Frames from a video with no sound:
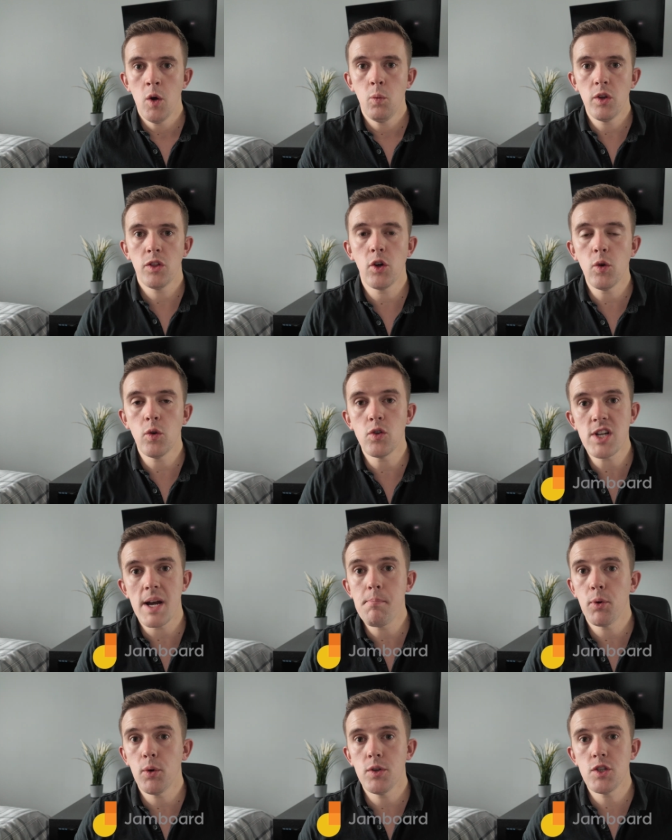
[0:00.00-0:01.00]
With Google
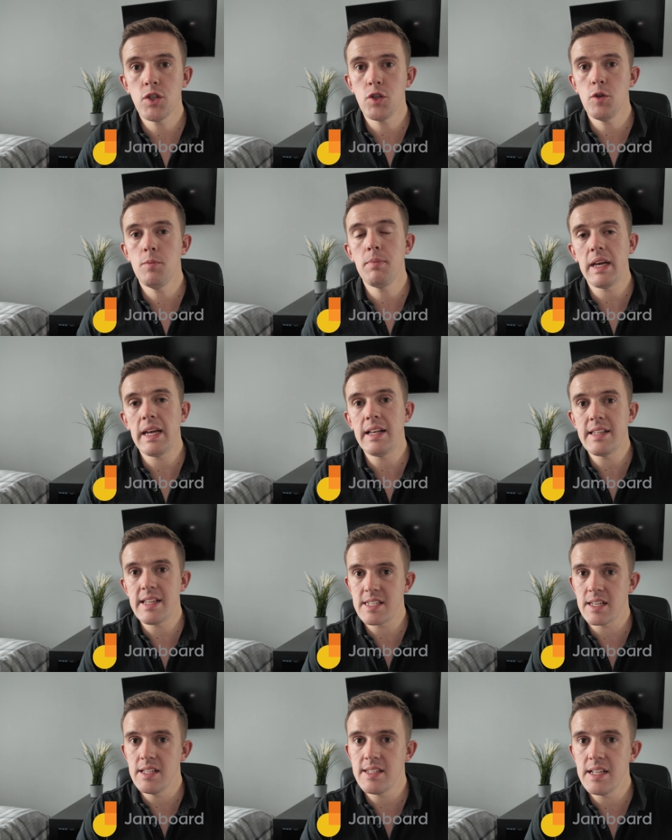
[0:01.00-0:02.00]
Jamboard soon being
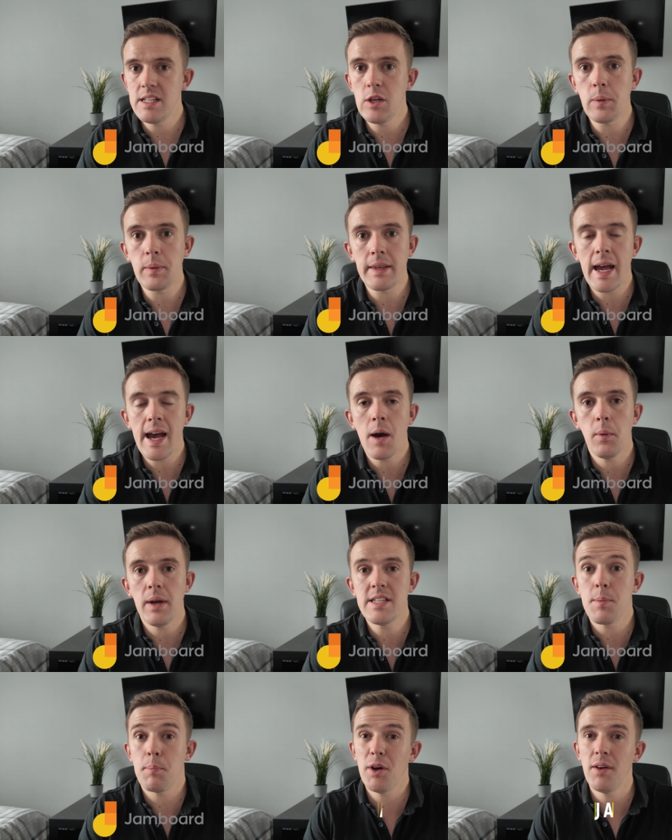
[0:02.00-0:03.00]
discontinued, now
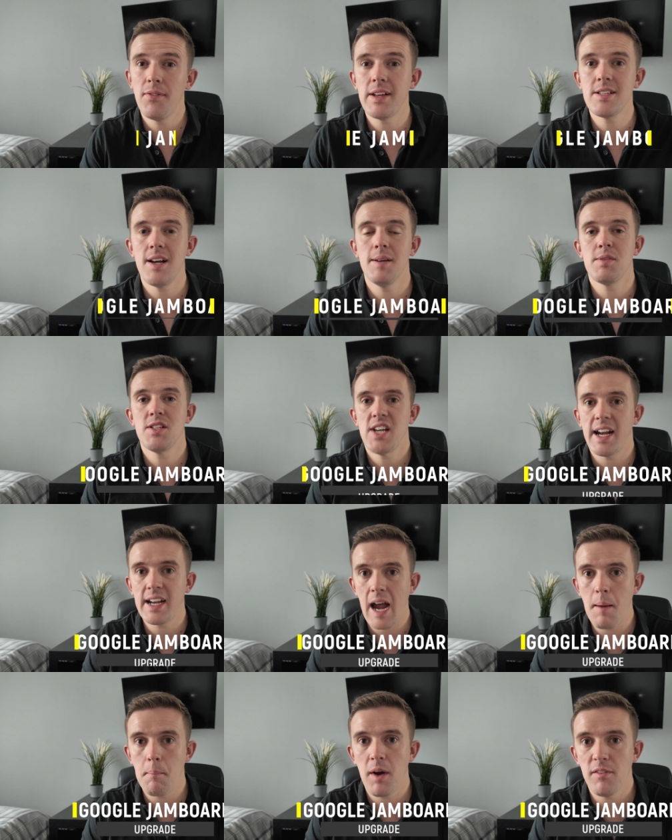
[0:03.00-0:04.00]
is the perfect time to check
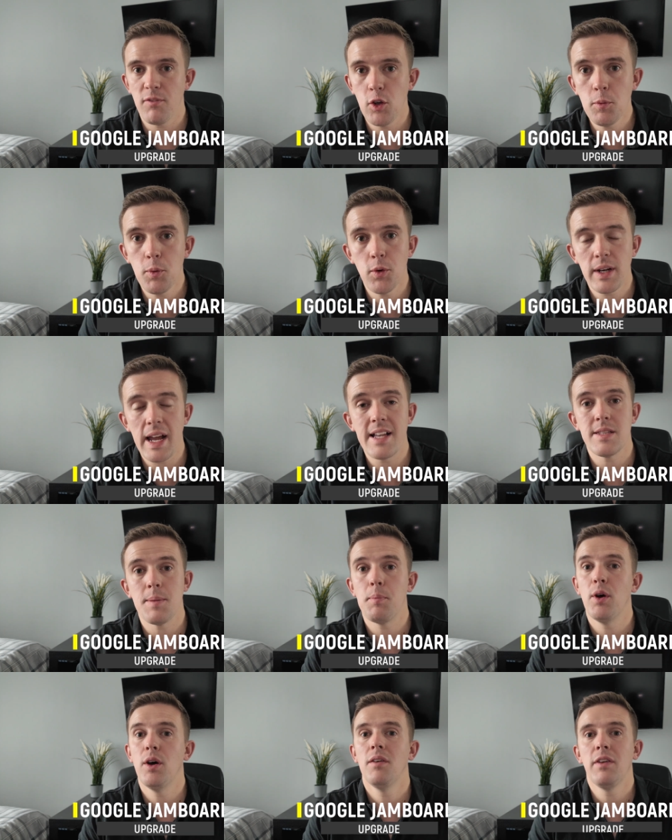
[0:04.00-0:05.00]
out My Viewboard as the
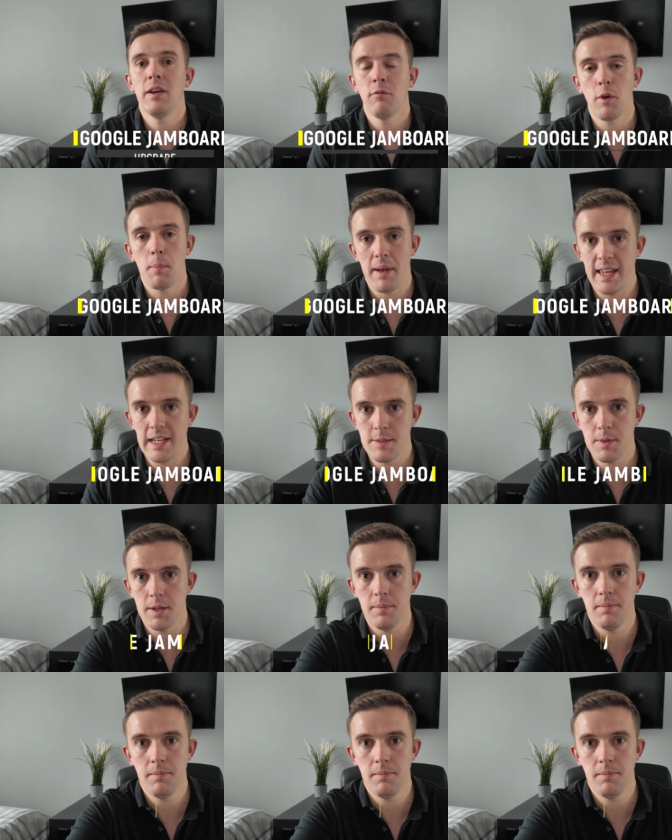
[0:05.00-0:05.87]
perfect replacement.